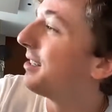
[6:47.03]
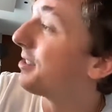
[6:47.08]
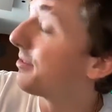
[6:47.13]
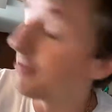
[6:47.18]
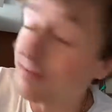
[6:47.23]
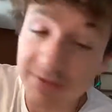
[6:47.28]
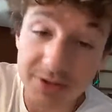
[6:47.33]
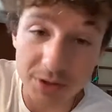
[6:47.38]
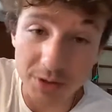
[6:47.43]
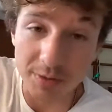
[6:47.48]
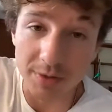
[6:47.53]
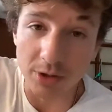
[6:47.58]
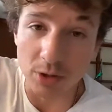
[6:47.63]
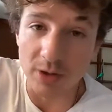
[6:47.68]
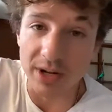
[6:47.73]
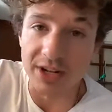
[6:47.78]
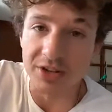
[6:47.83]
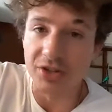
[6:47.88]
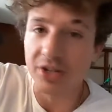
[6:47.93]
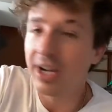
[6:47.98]
It's super
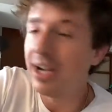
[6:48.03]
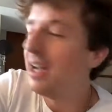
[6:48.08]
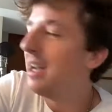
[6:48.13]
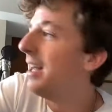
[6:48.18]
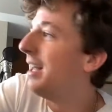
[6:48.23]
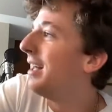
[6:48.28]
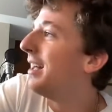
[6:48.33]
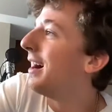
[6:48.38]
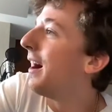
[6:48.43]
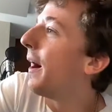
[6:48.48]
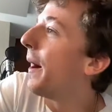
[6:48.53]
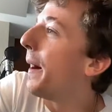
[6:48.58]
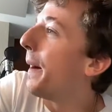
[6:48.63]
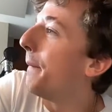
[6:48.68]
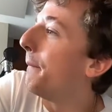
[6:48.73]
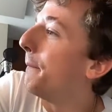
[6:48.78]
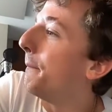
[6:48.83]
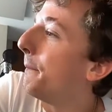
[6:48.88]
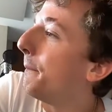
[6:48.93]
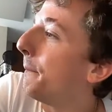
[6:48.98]
cringe.
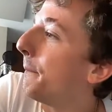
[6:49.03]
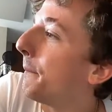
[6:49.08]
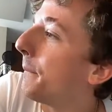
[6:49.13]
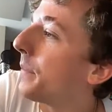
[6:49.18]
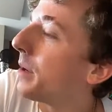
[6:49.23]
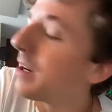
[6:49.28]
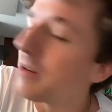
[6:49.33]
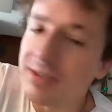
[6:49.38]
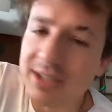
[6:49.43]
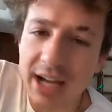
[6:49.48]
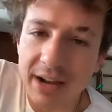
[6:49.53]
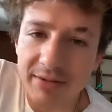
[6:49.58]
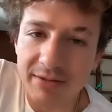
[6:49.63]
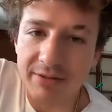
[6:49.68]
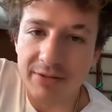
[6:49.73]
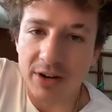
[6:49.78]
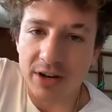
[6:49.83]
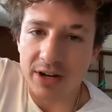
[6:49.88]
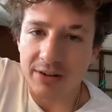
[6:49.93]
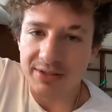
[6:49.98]
But I was having
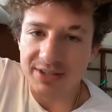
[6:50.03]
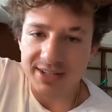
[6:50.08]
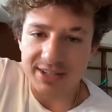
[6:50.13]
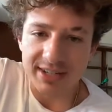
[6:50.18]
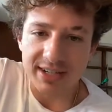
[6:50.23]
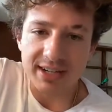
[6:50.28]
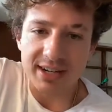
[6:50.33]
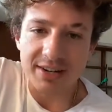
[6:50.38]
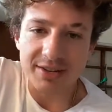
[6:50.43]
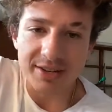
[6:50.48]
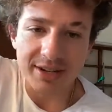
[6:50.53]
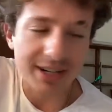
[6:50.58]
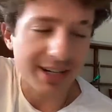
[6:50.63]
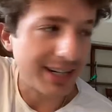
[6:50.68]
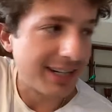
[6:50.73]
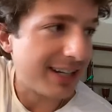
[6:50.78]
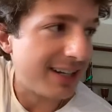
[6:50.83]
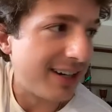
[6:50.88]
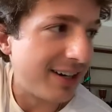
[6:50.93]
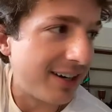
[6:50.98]
fun. I was a teenager.
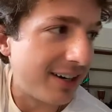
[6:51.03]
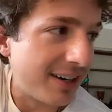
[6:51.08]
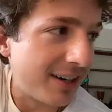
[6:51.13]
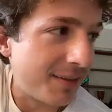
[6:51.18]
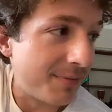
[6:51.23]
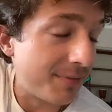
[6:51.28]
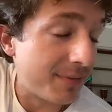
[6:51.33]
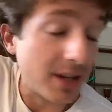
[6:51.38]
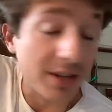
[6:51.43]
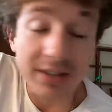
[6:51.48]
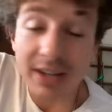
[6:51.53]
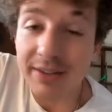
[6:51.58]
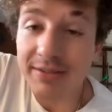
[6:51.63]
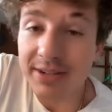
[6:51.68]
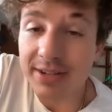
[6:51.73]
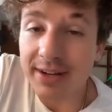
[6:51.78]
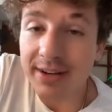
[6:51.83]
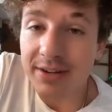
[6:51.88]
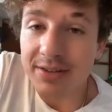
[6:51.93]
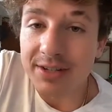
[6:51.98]

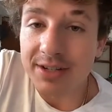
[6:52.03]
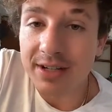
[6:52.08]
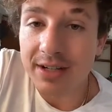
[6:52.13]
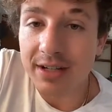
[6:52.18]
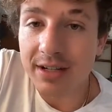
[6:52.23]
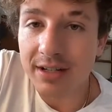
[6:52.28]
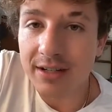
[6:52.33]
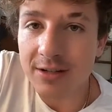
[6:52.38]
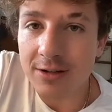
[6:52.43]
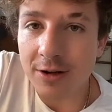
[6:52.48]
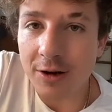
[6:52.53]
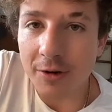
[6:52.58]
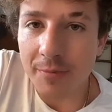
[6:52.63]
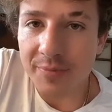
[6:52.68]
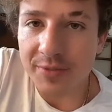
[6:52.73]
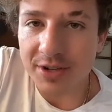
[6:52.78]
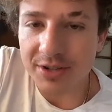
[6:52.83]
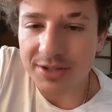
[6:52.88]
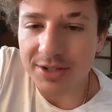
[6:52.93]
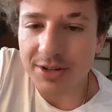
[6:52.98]
11 years. So
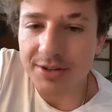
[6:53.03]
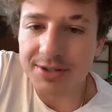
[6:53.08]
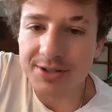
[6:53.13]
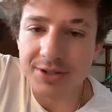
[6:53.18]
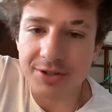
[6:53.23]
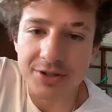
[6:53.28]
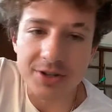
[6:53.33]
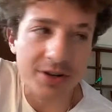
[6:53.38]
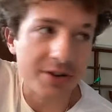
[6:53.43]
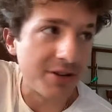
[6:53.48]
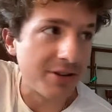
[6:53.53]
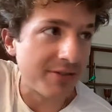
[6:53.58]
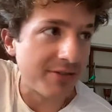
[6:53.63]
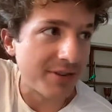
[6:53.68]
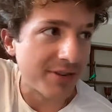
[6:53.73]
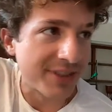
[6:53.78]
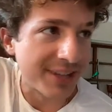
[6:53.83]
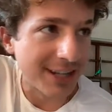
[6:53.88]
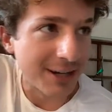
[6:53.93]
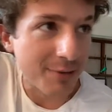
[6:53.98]
just goes to show you, if
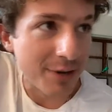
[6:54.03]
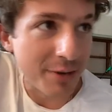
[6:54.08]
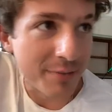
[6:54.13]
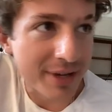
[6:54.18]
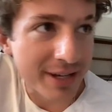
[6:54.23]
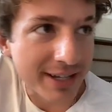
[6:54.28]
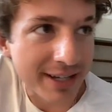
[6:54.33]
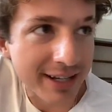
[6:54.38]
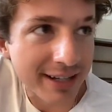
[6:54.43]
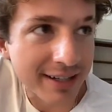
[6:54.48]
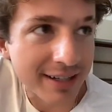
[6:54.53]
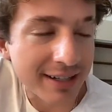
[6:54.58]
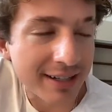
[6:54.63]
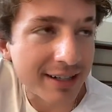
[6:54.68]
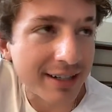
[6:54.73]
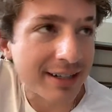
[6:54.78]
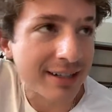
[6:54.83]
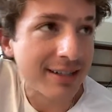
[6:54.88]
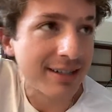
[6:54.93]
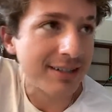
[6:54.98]
you're thinking about making
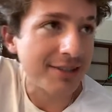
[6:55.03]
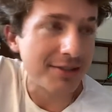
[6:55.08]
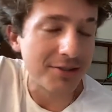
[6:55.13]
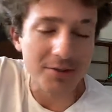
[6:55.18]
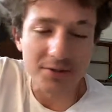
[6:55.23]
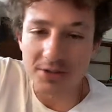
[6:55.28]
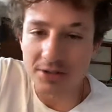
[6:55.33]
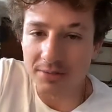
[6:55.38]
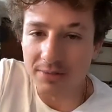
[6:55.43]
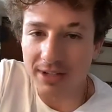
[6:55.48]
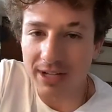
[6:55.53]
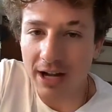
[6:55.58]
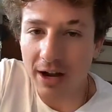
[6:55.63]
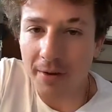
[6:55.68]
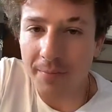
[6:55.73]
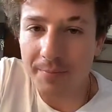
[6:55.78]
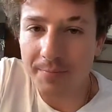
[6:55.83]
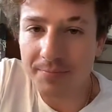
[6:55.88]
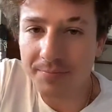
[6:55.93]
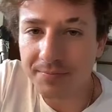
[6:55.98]
a YouTube
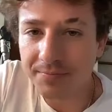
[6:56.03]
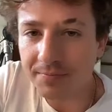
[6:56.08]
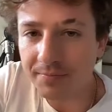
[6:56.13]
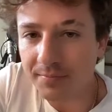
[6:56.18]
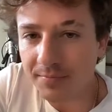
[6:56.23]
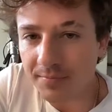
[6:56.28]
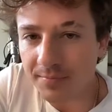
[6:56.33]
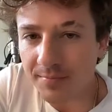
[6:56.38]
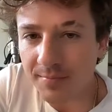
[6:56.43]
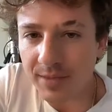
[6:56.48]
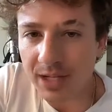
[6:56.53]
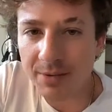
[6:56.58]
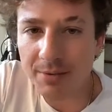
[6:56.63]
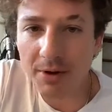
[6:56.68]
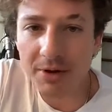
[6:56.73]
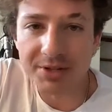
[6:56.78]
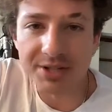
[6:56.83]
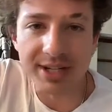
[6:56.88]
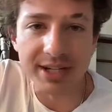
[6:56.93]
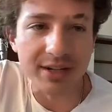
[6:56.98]
account,
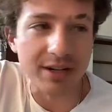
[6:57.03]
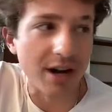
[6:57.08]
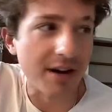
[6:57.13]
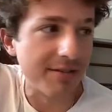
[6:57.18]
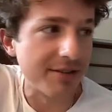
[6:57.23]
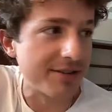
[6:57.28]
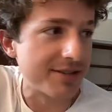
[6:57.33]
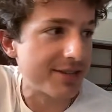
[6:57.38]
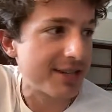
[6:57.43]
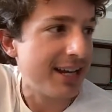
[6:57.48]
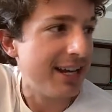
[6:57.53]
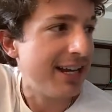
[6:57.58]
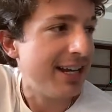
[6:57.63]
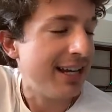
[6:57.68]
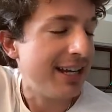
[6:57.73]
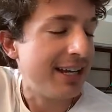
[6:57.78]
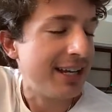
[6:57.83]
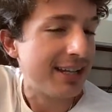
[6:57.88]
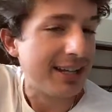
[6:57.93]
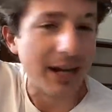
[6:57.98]
posting covers,
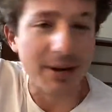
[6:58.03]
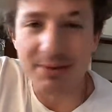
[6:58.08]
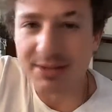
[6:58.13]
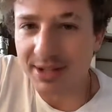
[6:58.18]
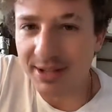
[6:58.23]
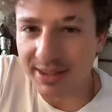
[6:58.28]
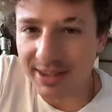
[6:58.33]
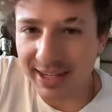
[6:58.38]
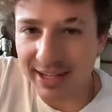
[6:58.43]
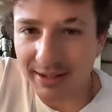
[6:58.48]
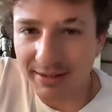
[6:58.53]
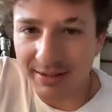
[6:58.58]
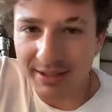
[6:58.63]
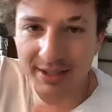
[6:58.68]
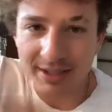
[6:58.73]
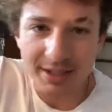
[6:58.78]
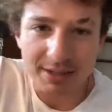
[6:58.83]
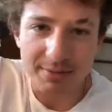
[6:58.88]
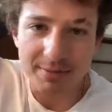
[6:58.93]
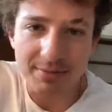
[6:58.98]
that was the thing
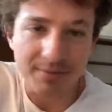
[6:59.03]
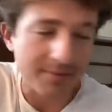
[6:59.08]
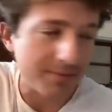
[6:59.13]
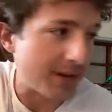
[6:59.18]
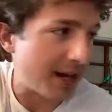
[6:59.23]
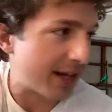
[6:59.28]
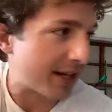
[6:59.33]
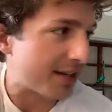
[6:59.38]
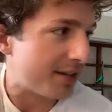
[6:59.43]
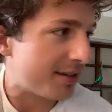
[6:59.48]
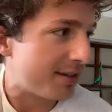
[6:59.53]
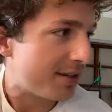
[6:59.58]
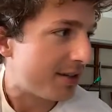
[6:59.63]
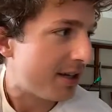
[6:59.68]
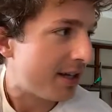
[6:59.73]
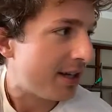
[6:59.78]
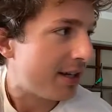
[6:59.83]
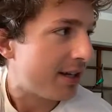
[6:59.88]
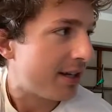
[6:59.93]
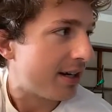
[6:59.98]
back in
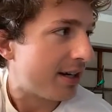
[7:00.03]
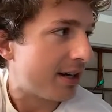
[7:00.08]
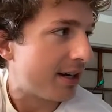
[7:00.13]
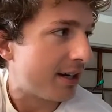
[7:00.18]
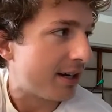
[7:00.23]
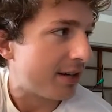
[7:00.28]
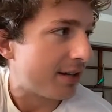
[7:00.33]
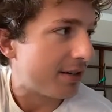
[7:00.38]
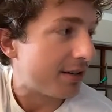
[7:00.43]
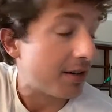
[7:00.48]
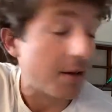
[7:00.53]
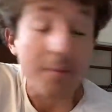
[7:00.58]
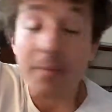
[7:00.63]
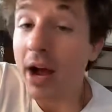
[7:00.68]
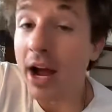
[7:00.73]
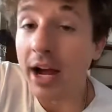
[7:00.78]
my